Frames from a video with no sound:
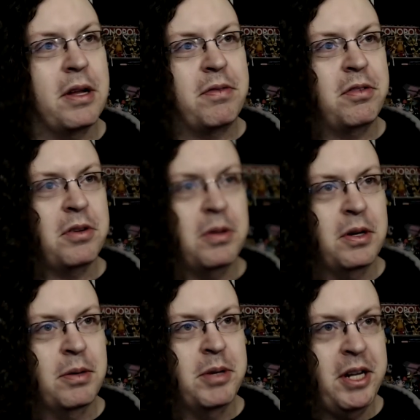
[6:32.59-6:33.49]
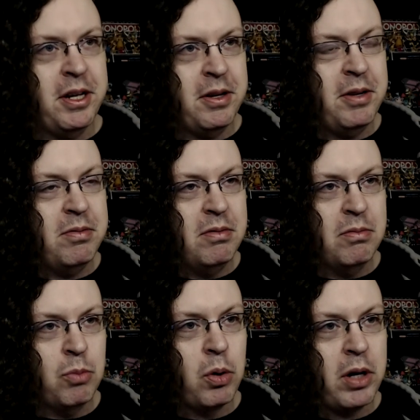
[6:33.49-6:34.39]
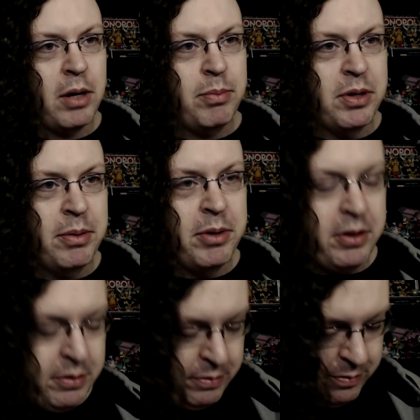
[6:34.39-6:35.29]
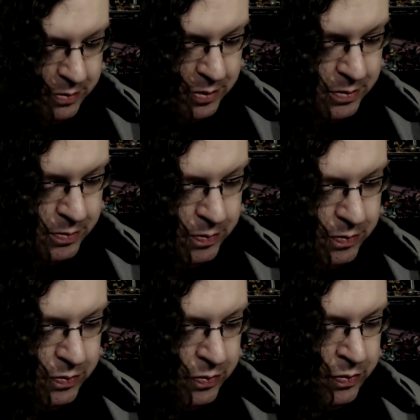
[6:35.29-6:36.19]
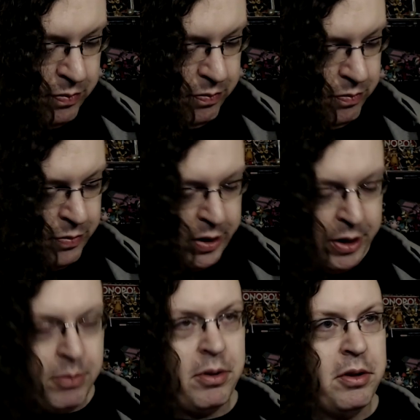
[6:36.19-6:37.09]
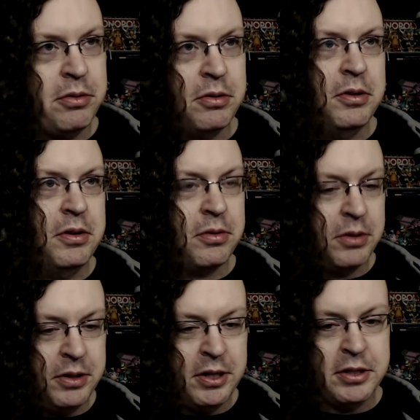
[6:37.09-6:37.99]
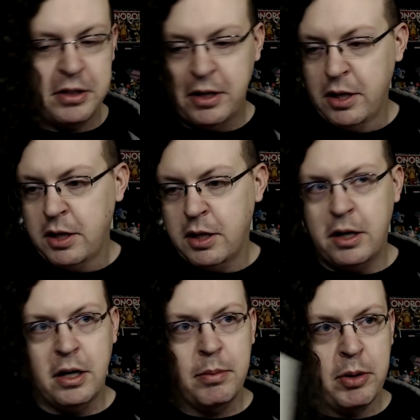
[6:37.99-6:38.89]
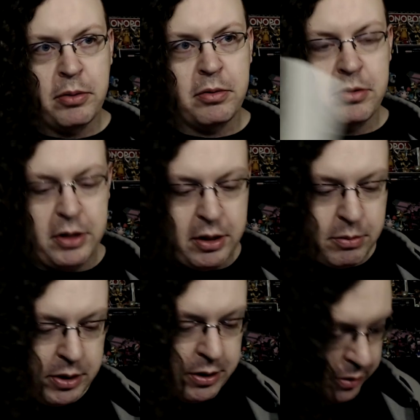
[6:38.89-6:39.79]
left solo, but he woke up in the middle of night with all sorts of disorientation. Posters in here. We'll get to